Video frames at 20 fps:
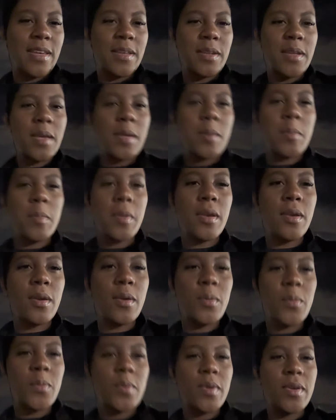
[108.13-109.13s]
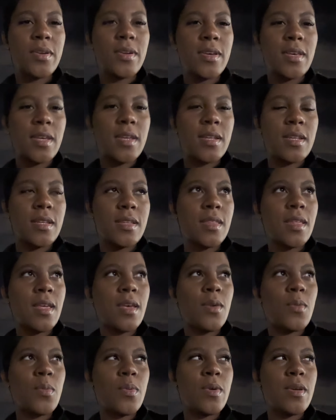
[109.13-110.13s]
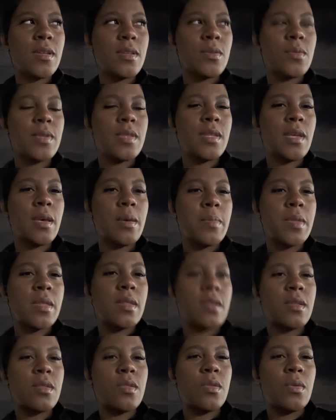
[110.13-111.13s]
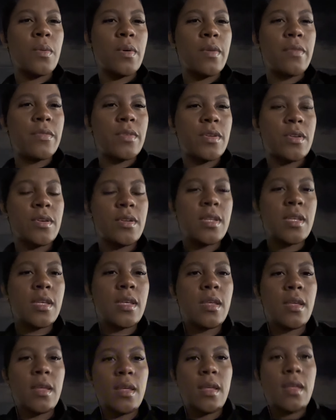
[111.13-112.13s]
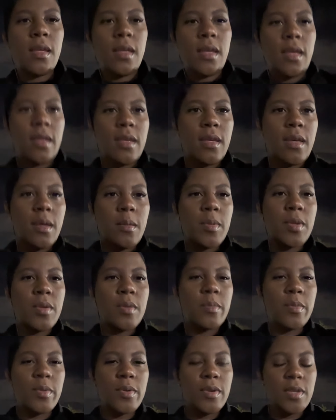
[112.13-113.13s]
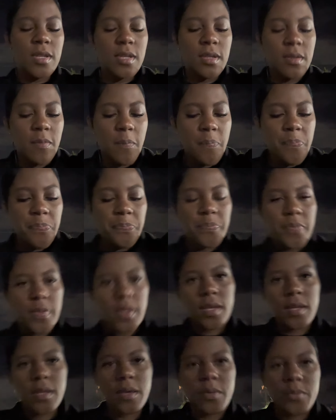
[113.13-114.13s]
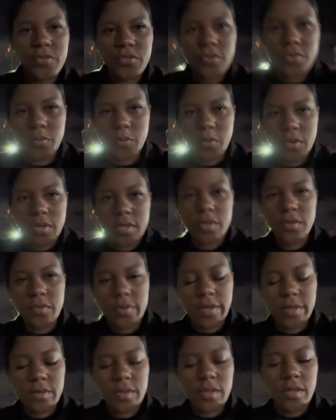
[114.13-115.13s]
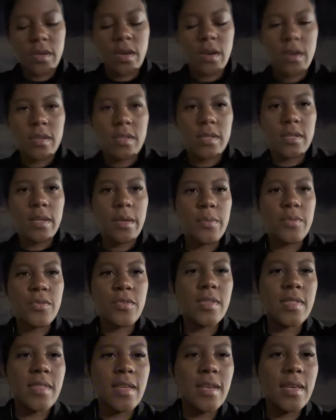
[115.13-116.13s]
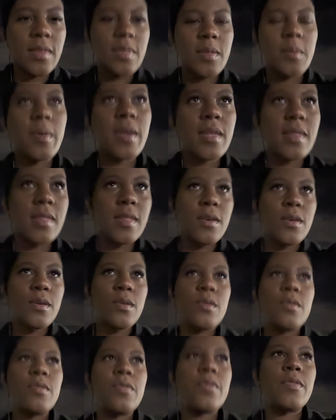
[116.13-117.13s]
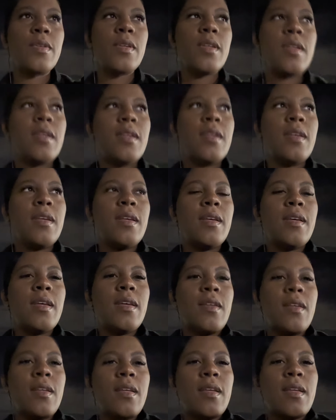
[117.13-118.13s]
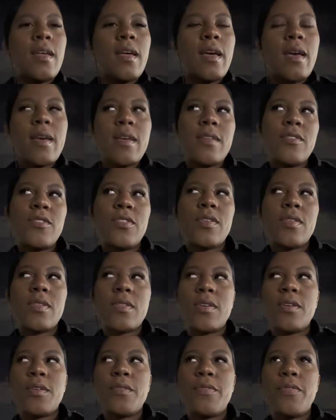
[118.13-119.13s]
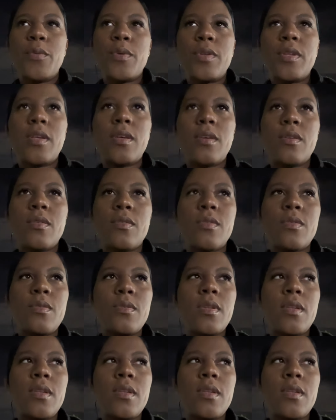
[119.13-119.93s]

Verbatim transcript: and i'm here at work it is like what what time is it it's 12 30 a.m in the morning and I was just walking around the yard and I was just thinking to myself, I just turned 40 years old